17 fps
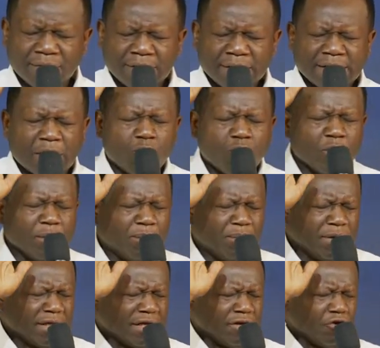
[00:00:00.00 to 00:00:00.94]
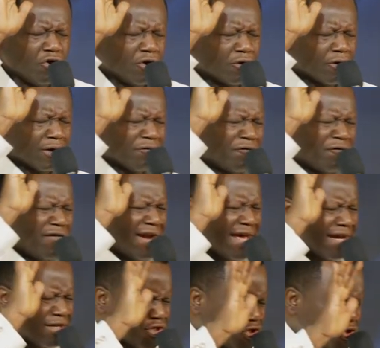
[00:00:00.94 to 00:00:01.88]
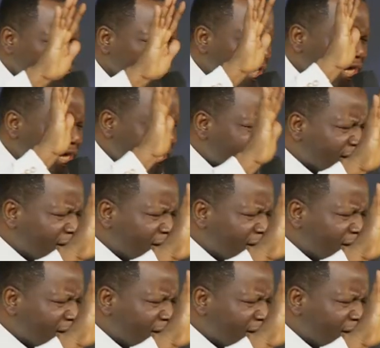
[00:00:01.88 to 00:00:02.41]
that we be your reflection here